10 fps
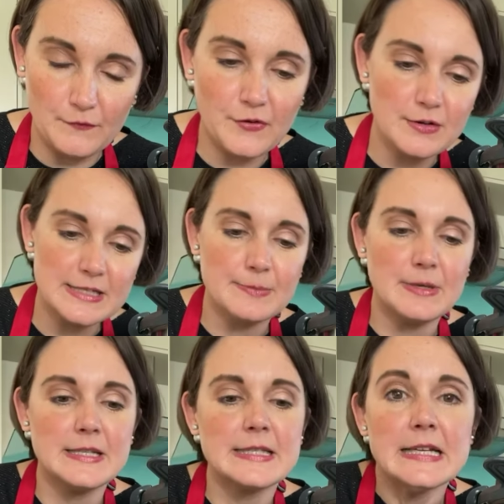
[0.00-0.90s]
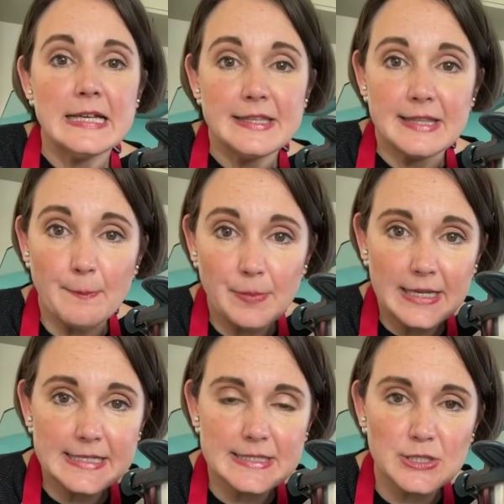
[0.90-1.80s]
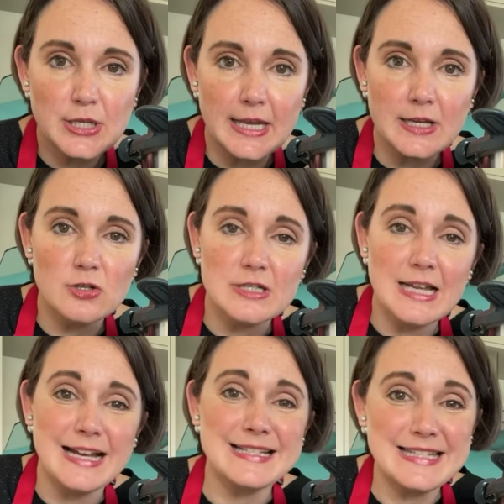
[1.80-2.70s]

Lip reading: for Christmas, then please do get in contact.